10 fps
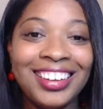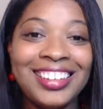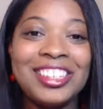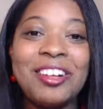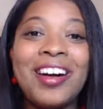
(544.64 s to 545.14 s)

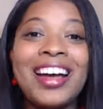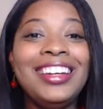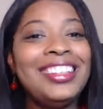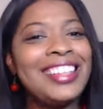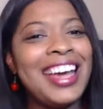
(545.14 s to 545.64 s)
So I
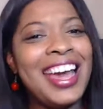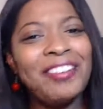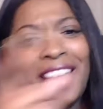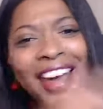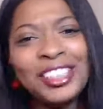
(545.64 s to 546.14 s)
needed to have
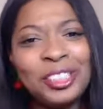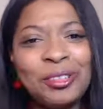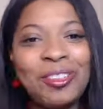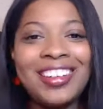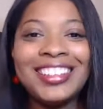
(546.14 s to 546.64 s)
had you
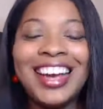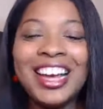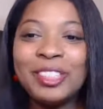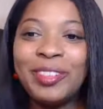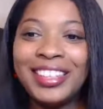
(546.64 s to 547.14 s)
on
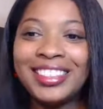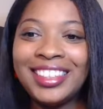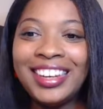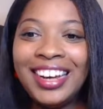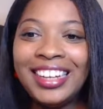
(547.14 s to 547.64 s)
last week
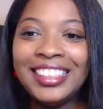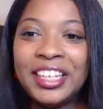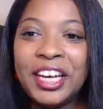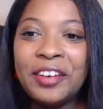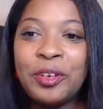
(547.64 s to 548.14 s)
to
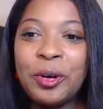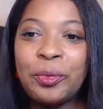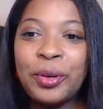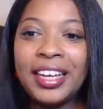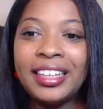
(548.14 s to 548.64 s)
give your
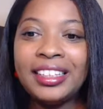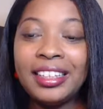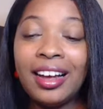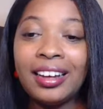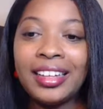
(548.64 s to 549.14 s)

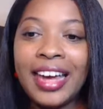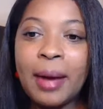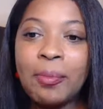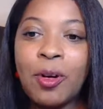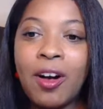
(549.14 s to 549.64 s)

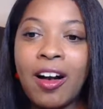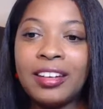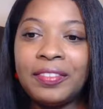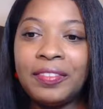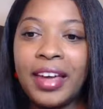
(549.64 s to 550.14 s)
recap on all
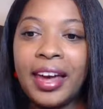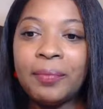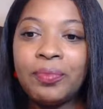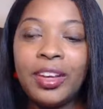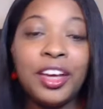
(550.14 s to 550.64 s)
of that.
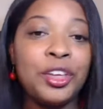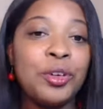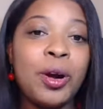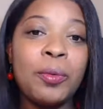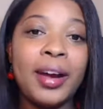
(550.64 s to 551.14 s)
And you
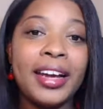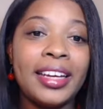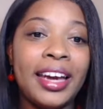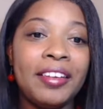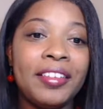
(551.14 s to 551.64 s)
are right,
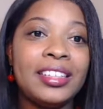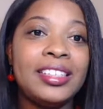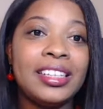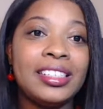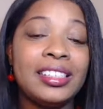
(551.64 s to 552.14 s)
Karen,
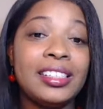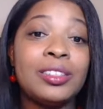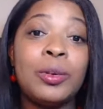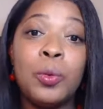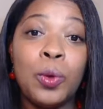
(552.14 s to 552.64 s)
justice
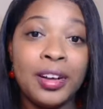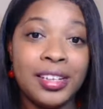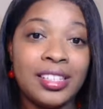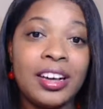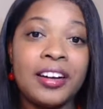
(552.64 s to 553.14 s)

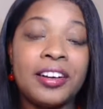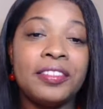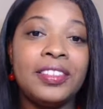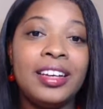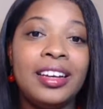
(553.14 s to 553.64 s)
was
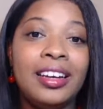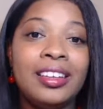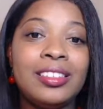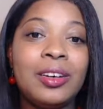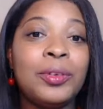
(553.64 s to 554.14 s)
served.
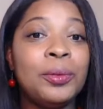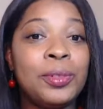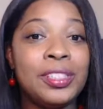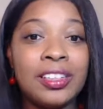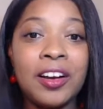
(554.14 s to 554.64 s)
So it
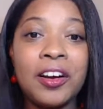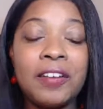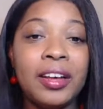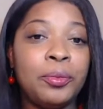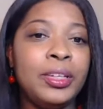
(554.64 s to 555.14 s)
was
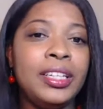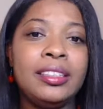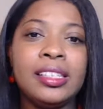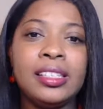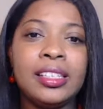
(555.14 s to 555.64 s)
served, and we need
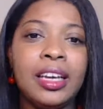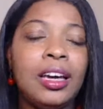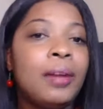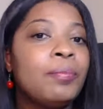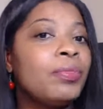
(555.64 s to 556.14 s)
to see
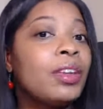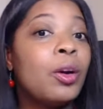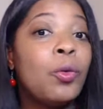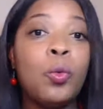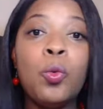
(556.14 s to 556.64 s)

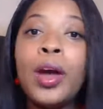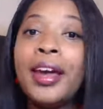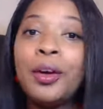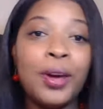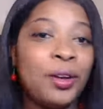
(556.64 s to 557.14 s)
way